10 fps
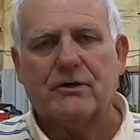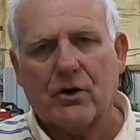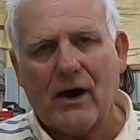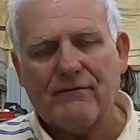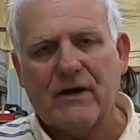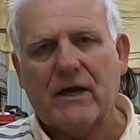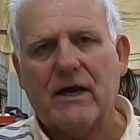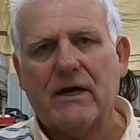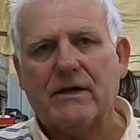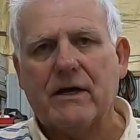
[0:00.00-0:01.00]
driving
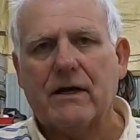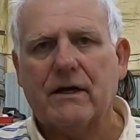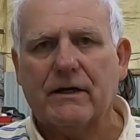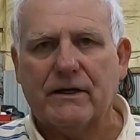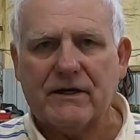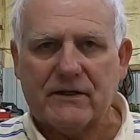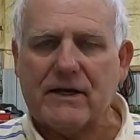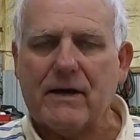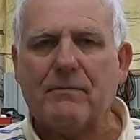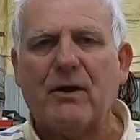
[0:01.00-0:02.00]
in the
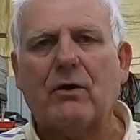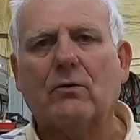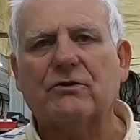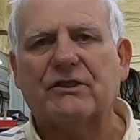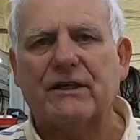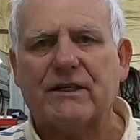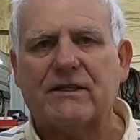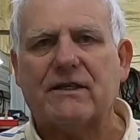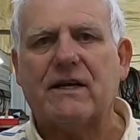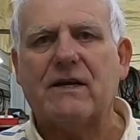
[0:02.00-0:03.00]
typical
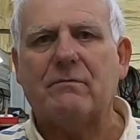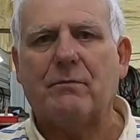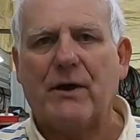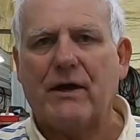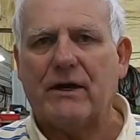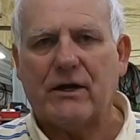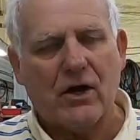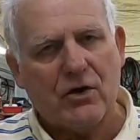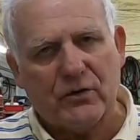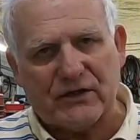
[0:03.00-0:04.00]
16 penny
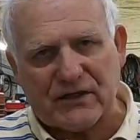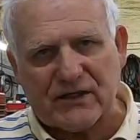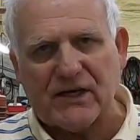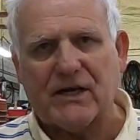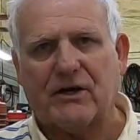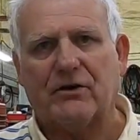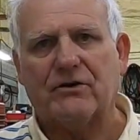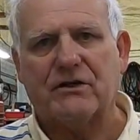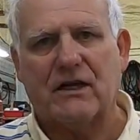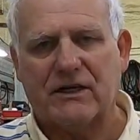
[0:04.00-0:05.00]
coated
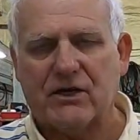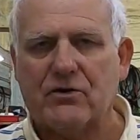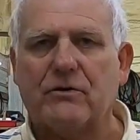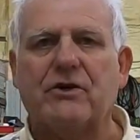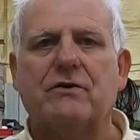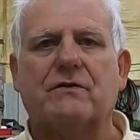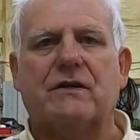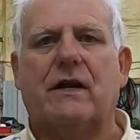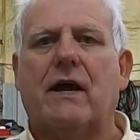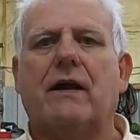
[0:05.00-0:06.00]
sinkers like you'd use
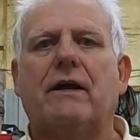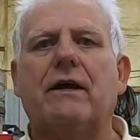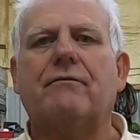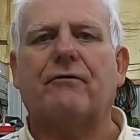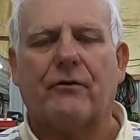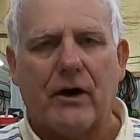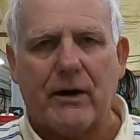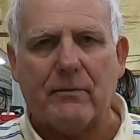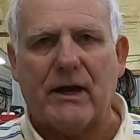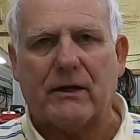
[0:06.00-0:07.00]
in any
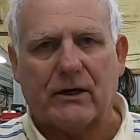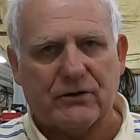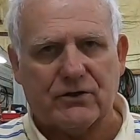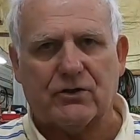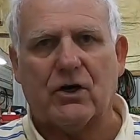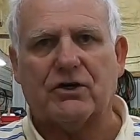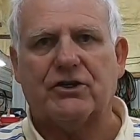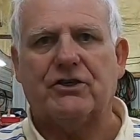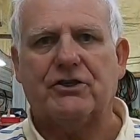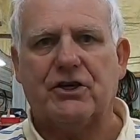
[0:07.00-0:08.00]
framing
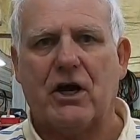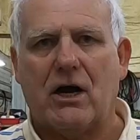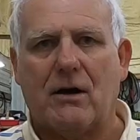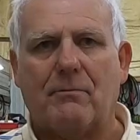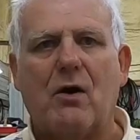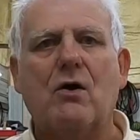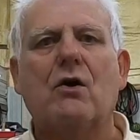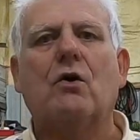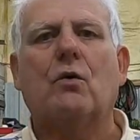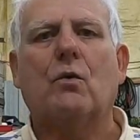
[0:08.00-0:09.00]
construction job
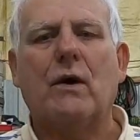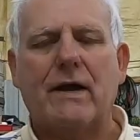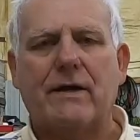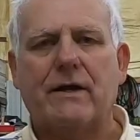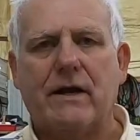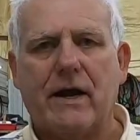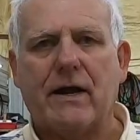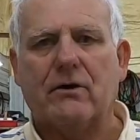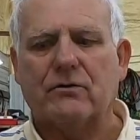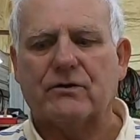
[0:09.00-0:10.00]
when
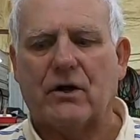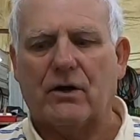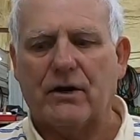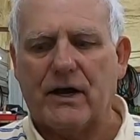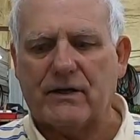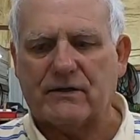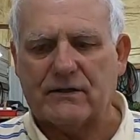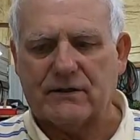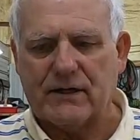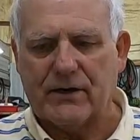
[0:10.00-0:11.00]
nails are
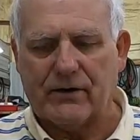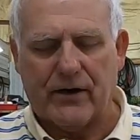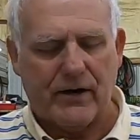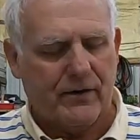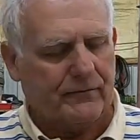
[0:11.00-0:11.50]
necessary.